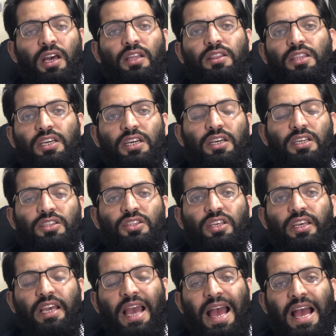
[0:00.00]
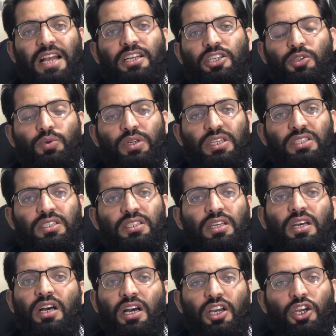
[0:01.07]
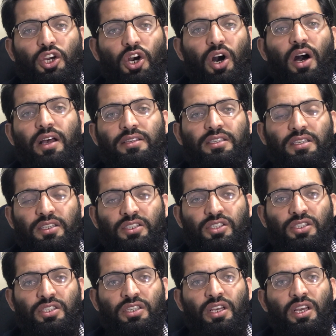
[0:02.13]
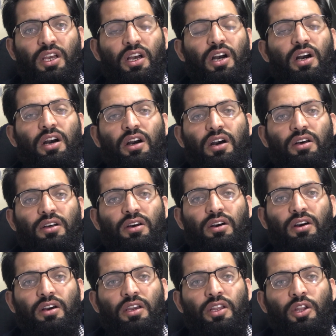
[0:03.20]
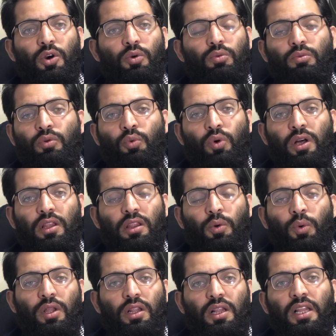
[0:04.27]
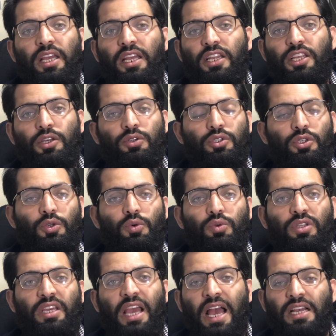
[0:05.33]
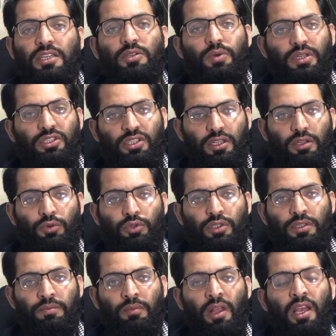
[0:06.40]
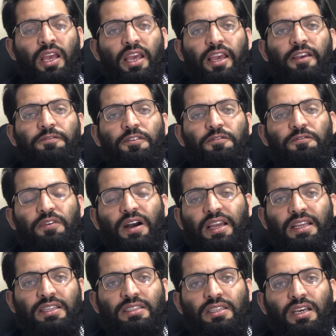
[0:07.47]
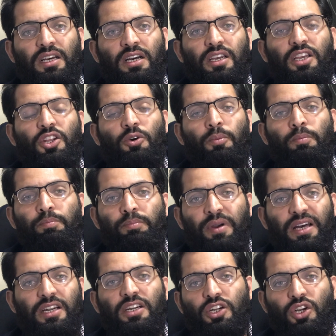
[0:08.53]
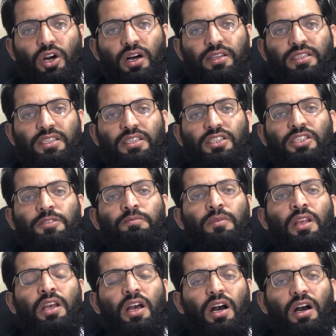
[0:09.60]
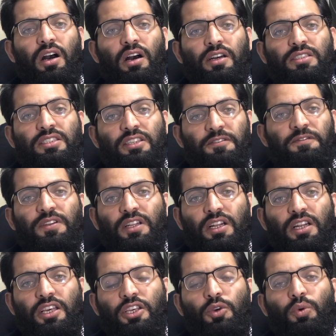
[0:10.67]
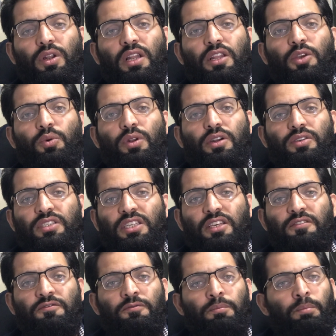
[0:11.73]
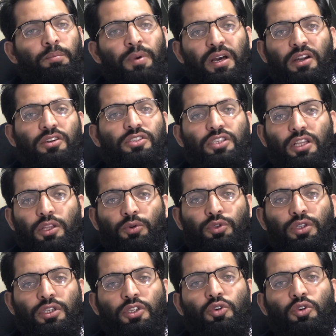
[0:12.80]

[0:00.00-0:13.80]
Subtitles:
The accurate causes will lead you to the accurate solution. If you find better causes, definitely you will receive better solution.